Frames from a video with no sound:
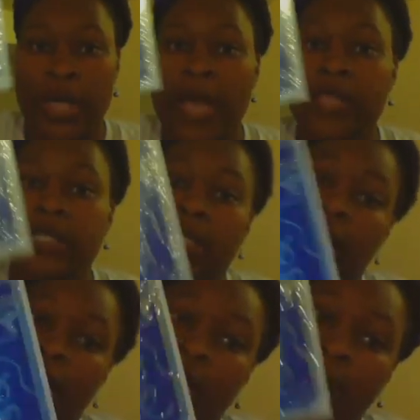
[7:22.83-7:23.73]
likes
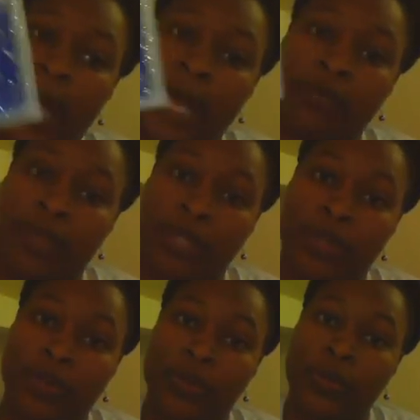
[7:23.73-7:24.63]
glitter and
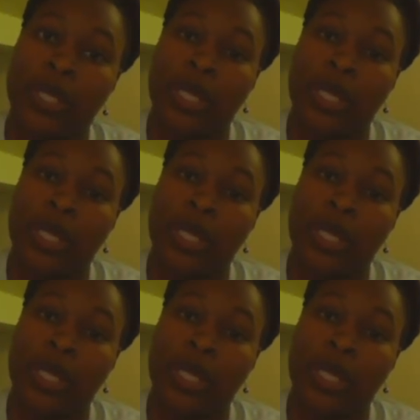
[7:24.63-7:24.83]
blue,